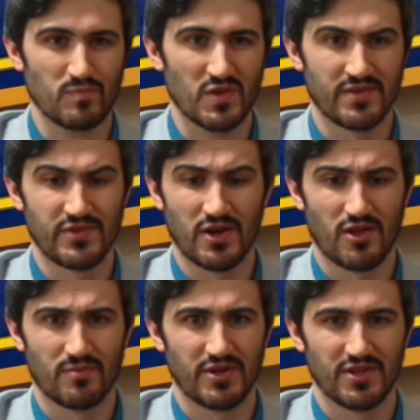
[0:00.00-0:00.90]
If you had
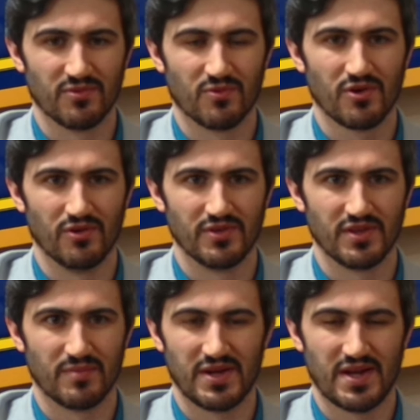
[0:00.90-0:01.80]
all the money in the world,
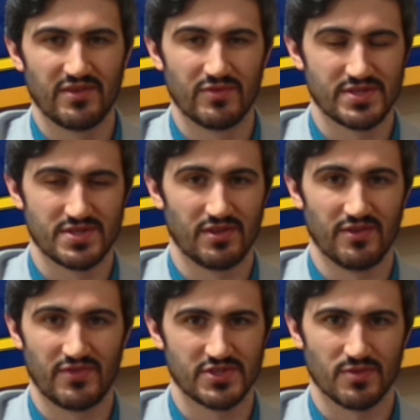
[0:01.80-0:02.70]
it might not even necessarily
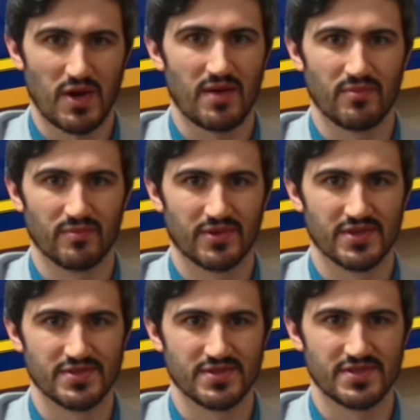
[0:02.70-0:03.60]
fix the problem
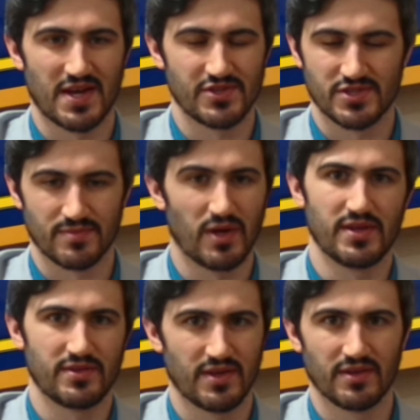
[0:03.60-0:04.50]
because it's not just a
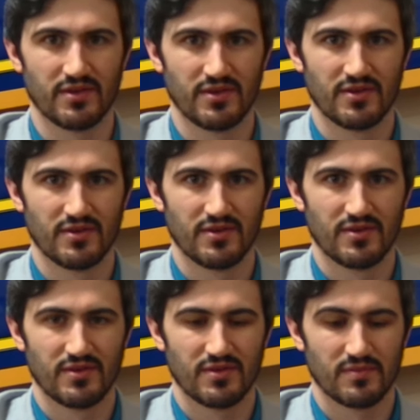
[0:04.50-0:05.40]
money thing.
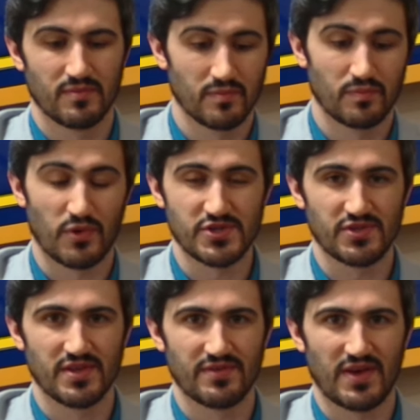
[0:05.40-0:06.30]

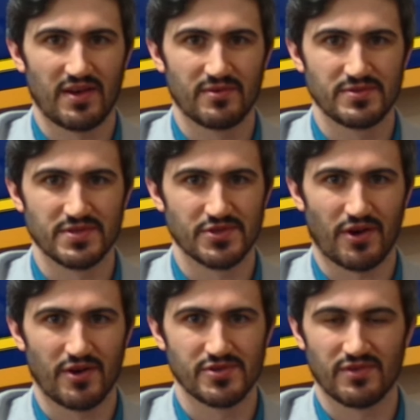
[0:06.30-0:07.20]
Personally, if I was in
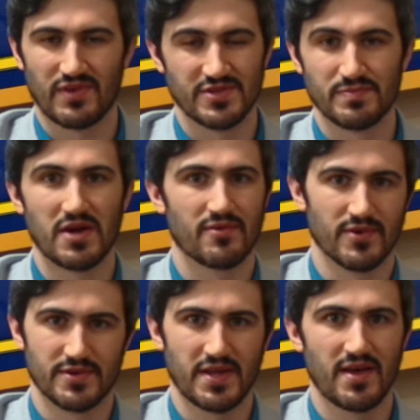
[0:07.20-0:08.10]
charge or if I was mayor
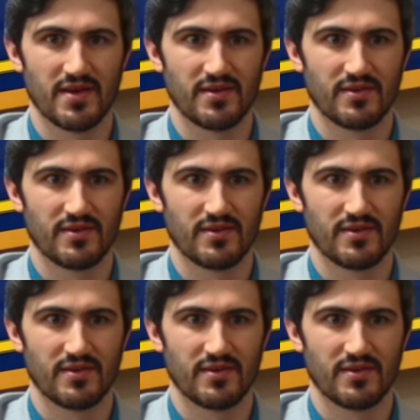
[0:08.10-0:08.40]
for a day,